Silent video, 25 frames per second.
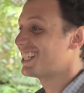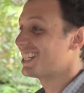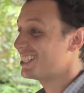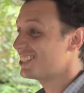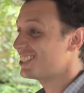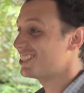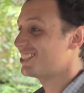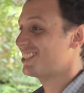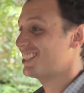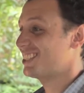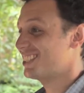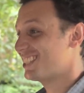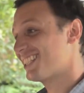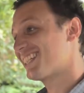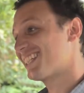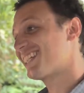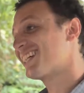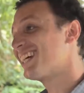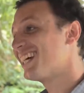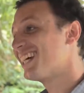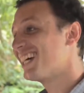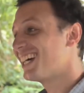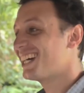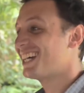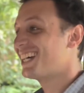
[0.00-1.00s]
Interesting.
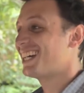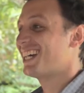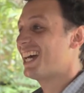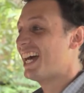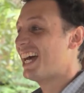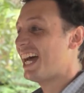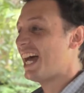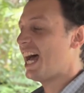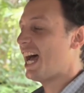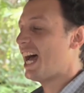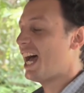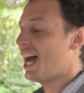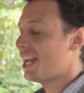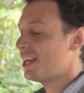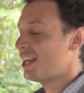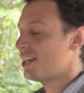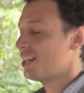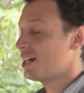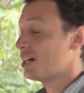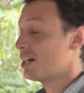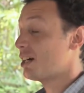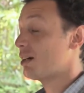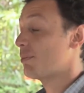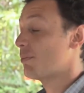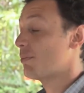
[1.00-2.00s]
And
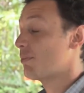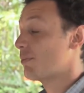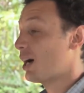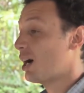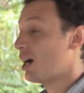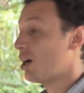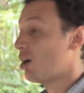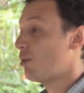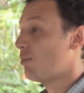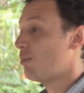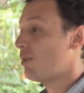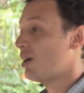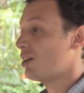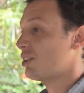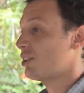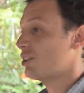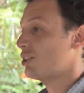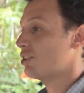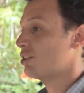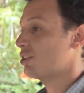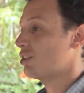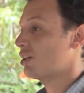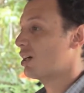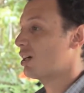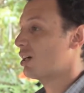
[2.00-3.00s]
how about
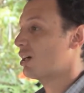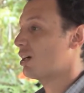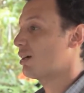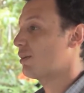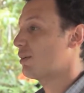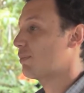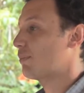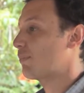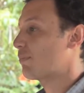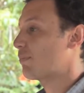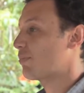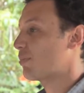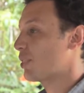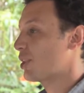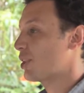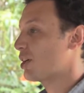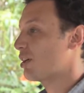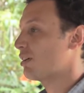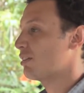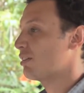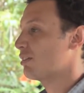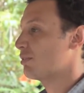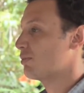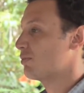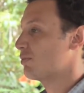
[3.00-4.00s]
your
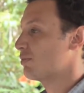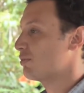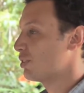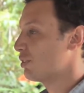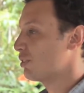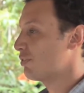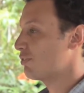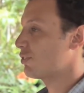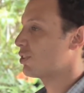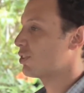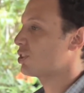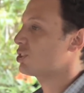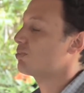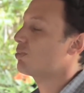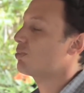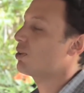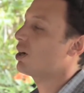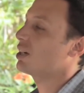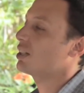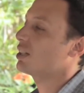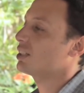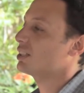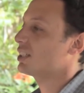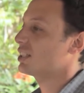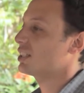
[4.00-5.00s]
the first
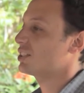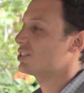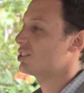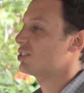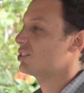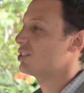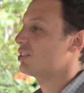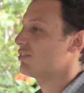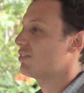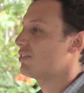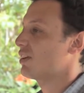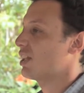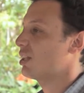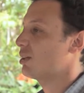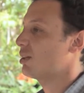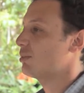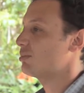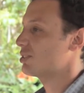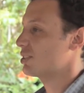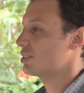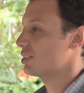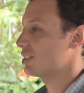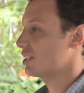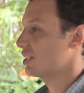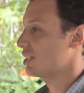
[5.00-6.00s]
product that you
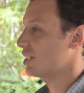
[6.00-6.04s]
developed and